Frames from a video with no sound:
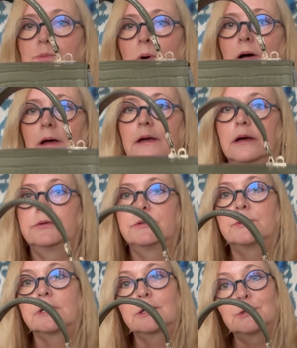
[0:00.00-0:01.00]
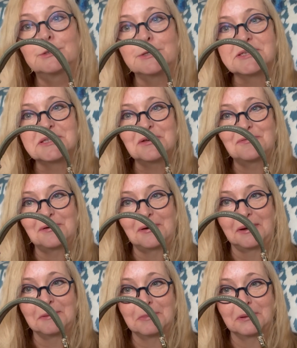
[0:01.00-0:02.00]
why I thought I could
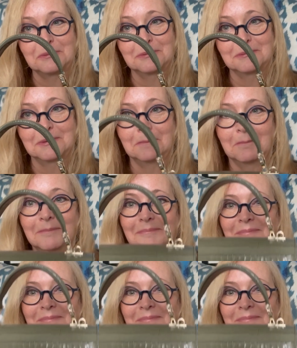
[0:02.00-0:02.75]
justify both of them.